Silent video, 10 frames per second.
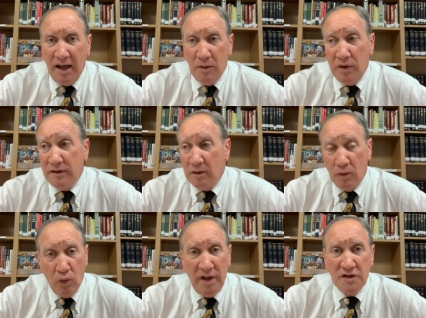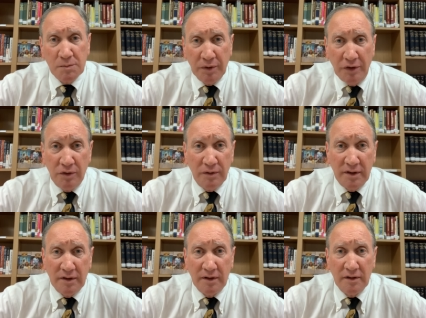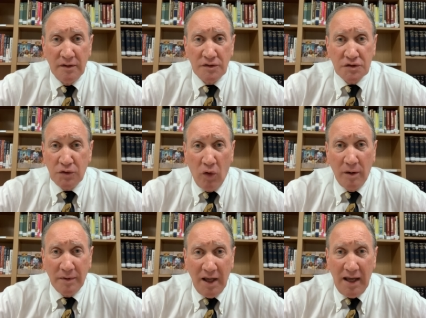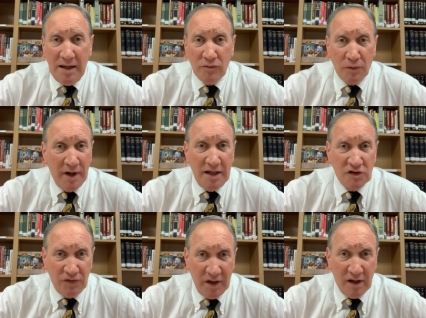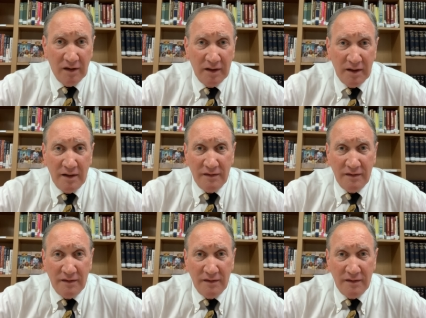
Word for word: And when the winds blew and the storm came, the rains fell,